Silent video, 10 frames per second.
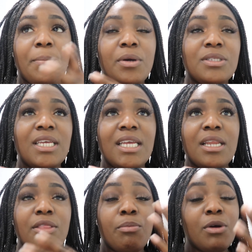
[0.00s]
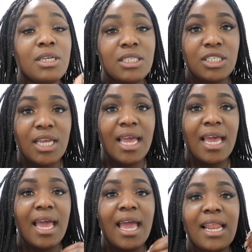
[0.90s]
putting the product in your
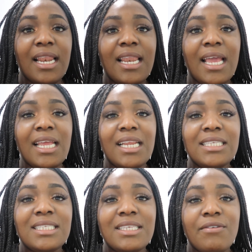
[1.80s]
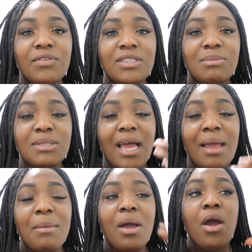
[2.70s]
hair and letting it sit for some
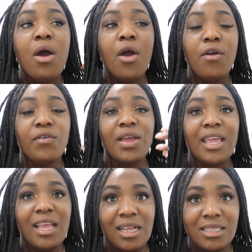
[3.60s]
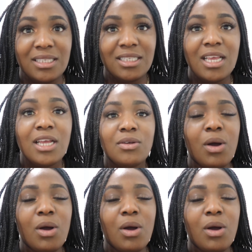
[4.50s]
time over heat.